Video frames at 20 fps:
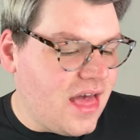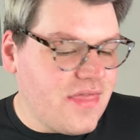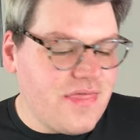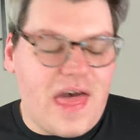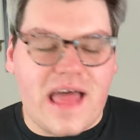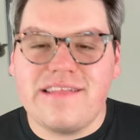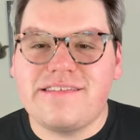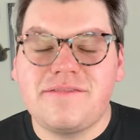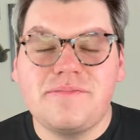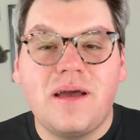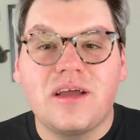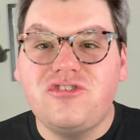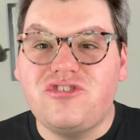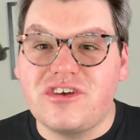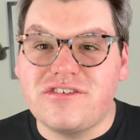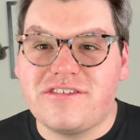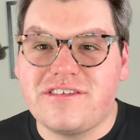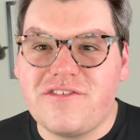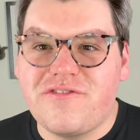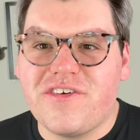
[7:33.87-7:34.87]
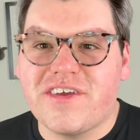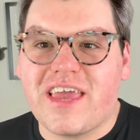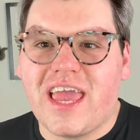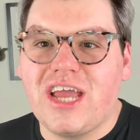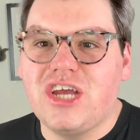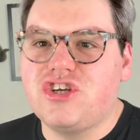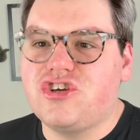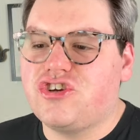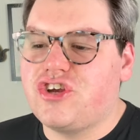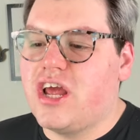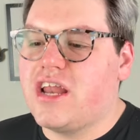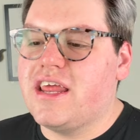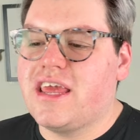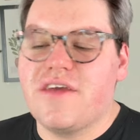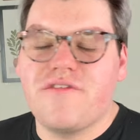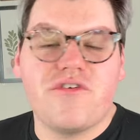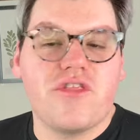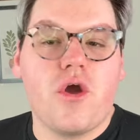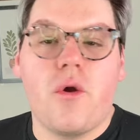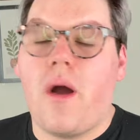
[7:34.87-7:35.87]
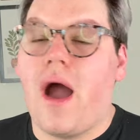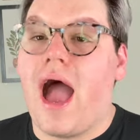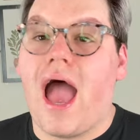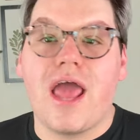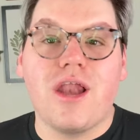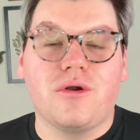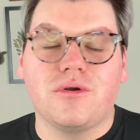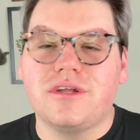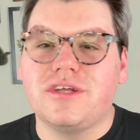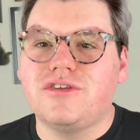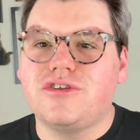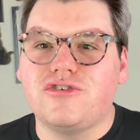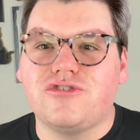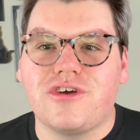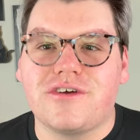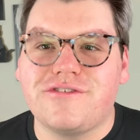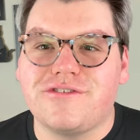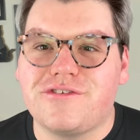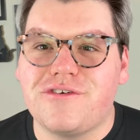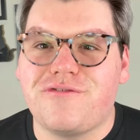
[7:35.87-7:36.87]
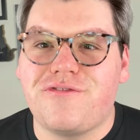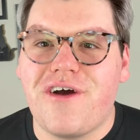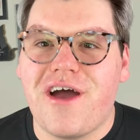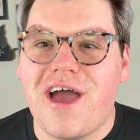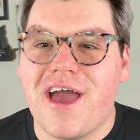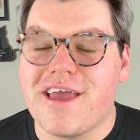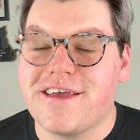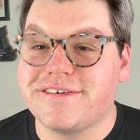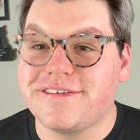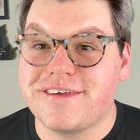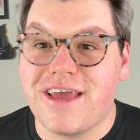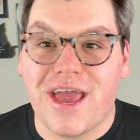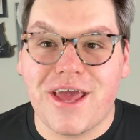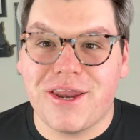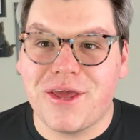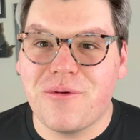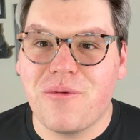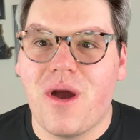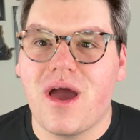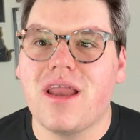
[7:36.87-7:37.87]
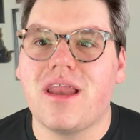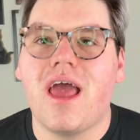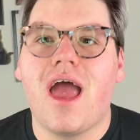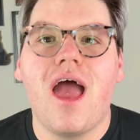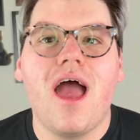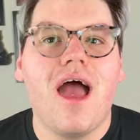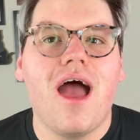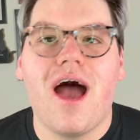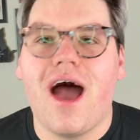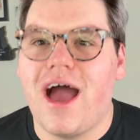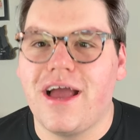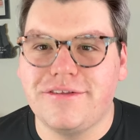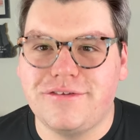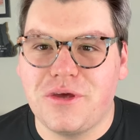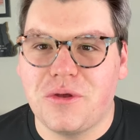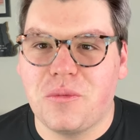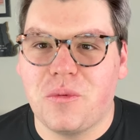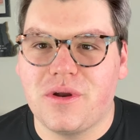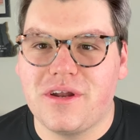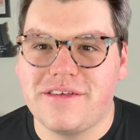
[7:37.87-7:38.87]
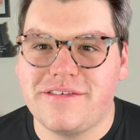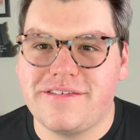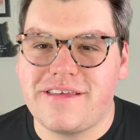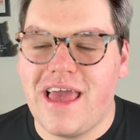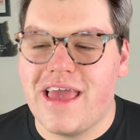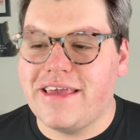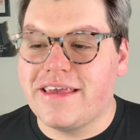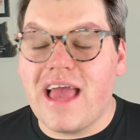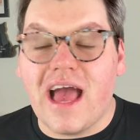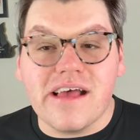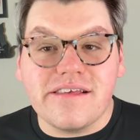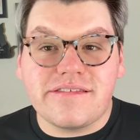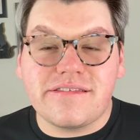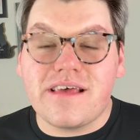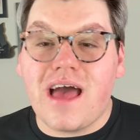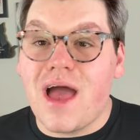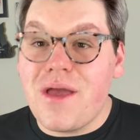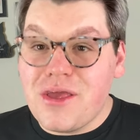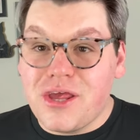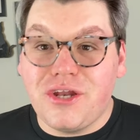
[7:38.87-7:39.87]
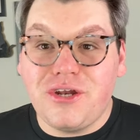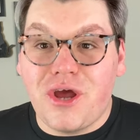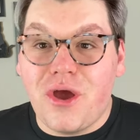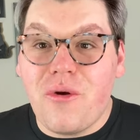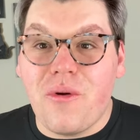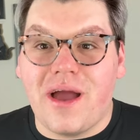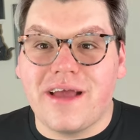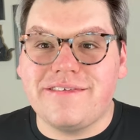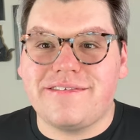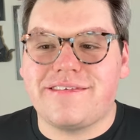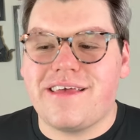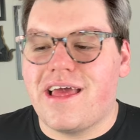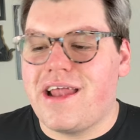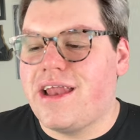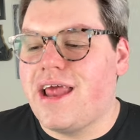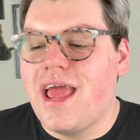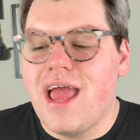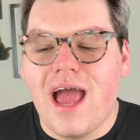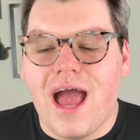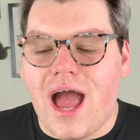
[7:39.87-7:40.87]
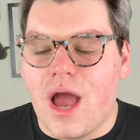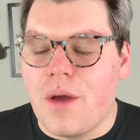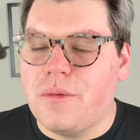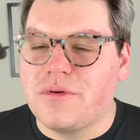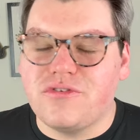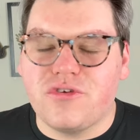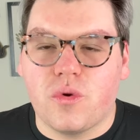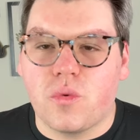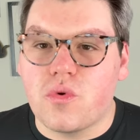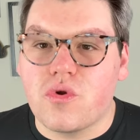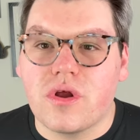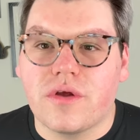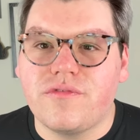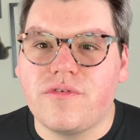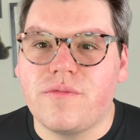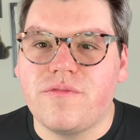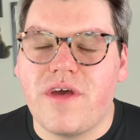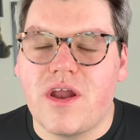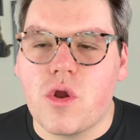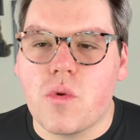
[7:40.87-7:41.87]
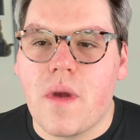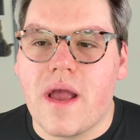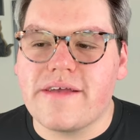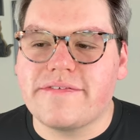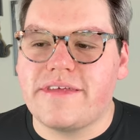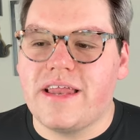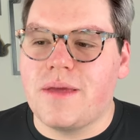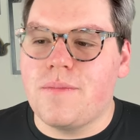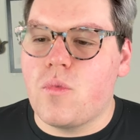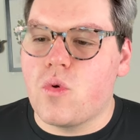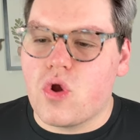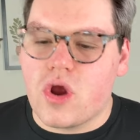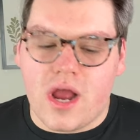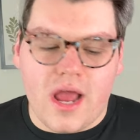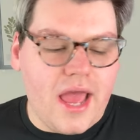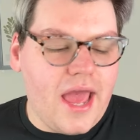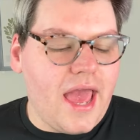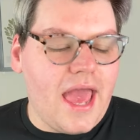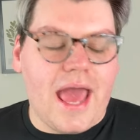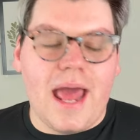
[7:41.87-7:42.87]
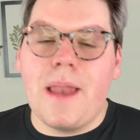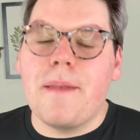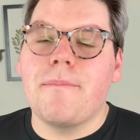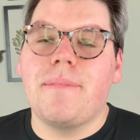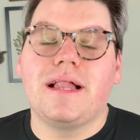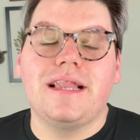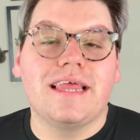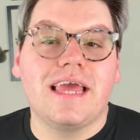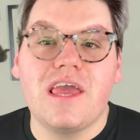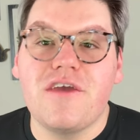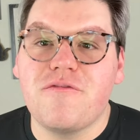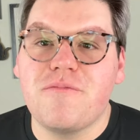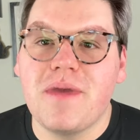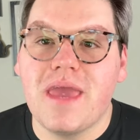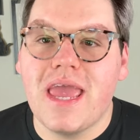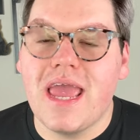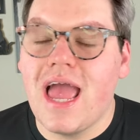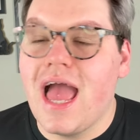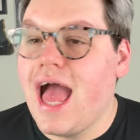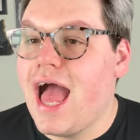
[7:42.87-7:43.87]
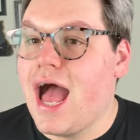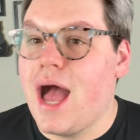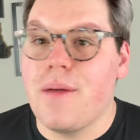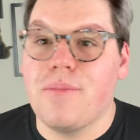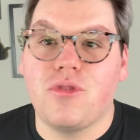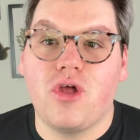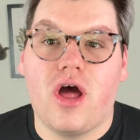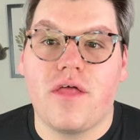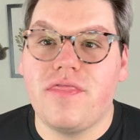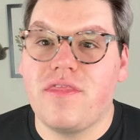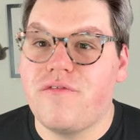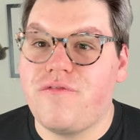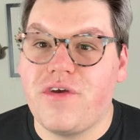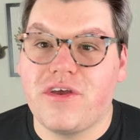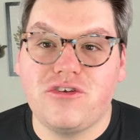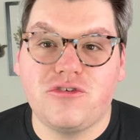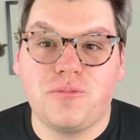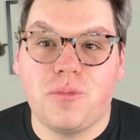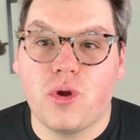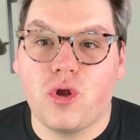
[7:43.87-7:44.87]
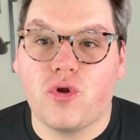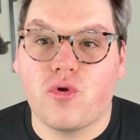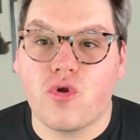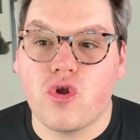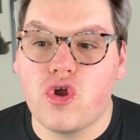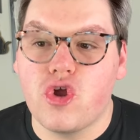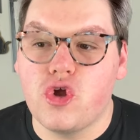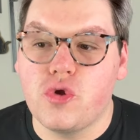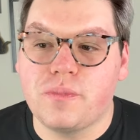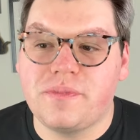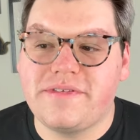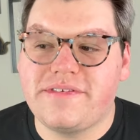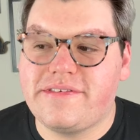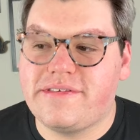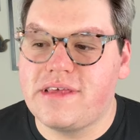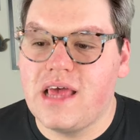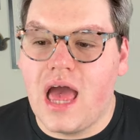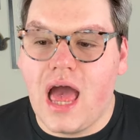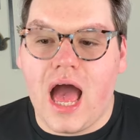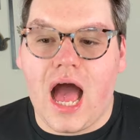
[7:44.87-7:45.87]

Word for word: That's my justification, even though I don't need to justify to anyone. I did want to say, yes, I know I said I wasn't ordering from vendor wax anymore. And believe me, I'm not in the Facebook groups.